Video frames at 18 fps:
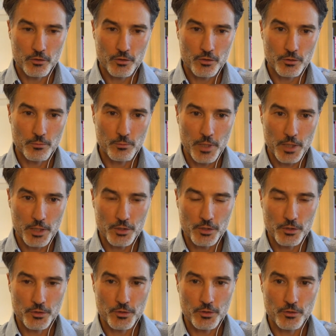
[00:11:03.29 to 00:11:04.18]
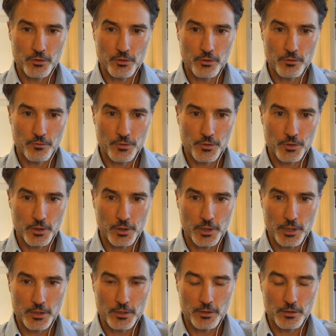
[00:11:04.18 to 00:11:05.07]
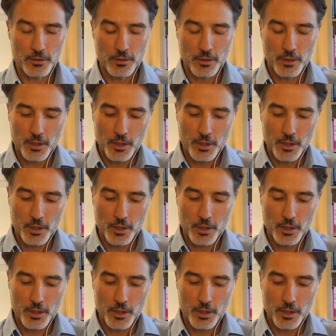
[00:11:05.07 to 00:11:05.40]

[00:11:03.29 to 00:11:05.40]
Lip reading: to managers that you've selected.